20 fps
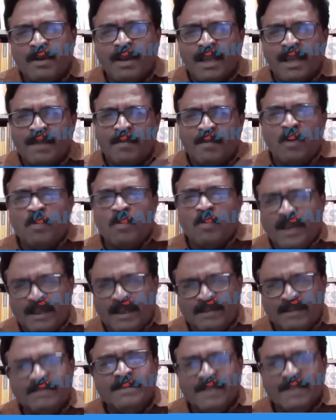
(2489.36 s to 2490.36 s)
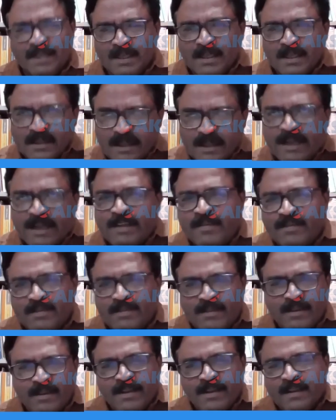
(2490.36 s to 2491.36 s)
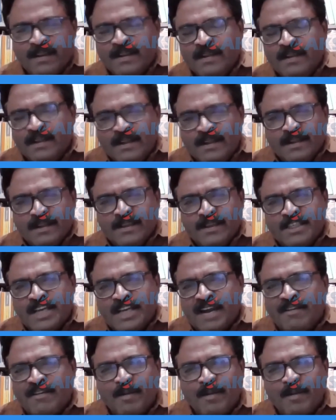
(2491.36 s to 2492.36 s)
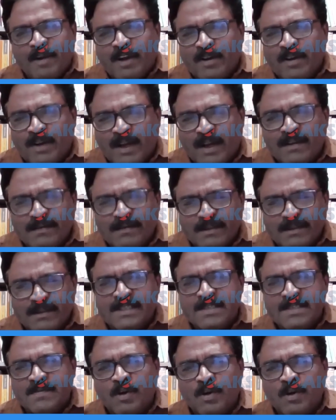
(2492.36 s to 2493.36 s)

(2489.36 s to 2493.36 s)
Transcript: like Bahubali. That is Shravanabelagula, which is